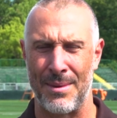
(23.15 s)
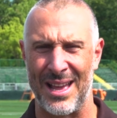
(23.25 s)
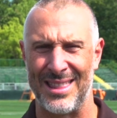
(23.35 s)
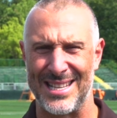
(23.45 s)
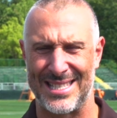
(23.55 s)

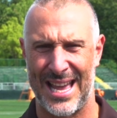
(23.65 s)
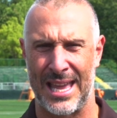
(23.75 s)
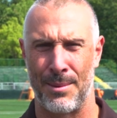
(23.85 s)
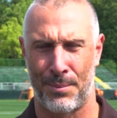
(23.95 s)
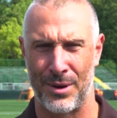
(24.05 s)
in the
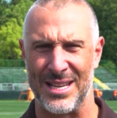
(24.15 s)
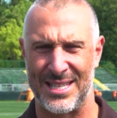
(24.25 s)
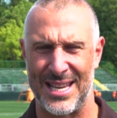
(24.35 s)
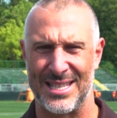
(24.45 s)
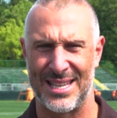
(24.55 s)
second
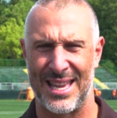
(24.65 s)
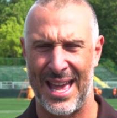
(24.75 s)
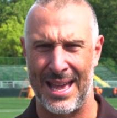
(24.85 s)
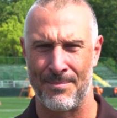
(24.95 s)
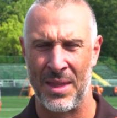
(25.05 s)
preseason
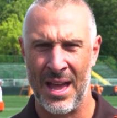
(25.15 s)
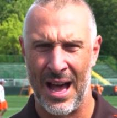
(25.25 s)
game